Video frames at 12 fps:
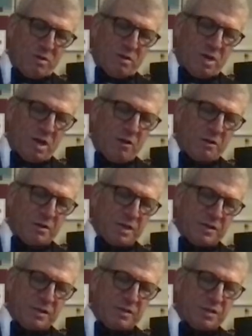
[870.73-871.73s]
No, it
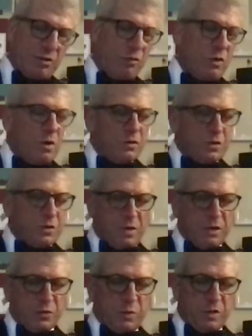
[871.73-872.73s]
doesn't. So
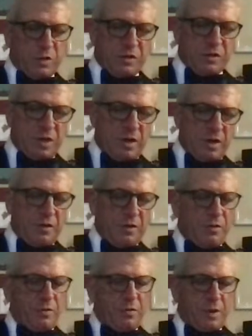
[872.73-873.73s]
this was
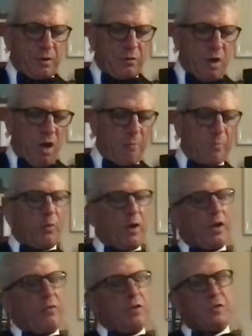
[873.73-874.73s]
the
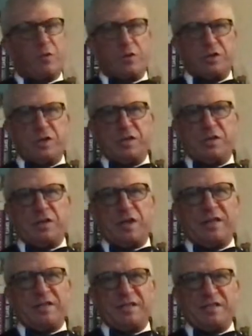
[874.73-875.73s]
copyright on this version is
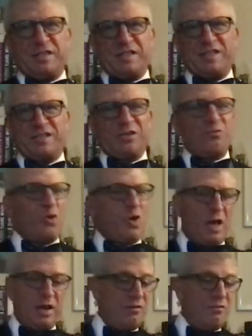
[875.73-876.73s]

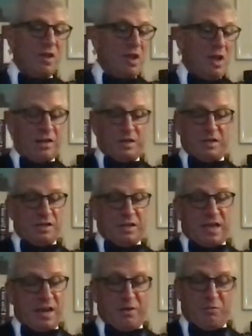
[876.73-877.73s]
1961. I didn't
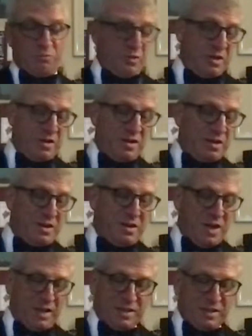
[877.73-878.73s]
get it in
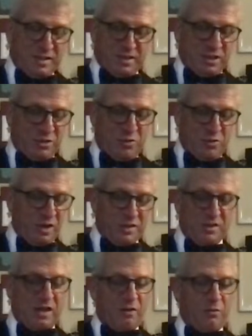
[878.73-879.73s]
1961
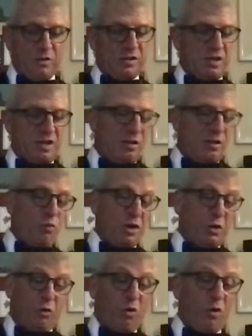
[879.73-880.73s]
because I was 1
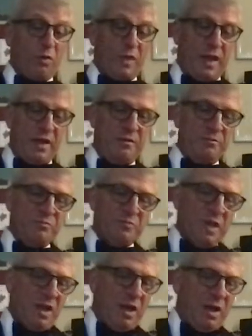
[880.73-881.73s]
year old then.
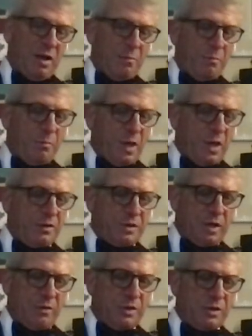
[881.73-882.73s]
But
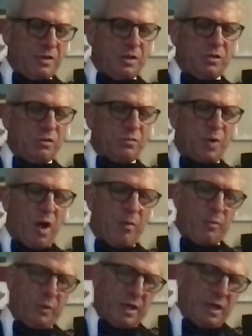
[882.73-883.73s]
this was
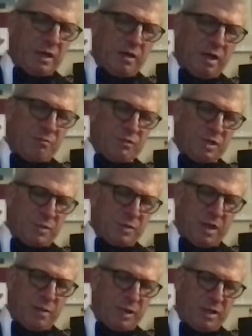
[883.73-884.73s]
probably something
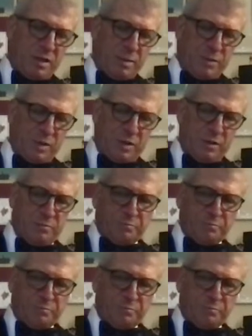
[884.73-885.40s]
I picked up in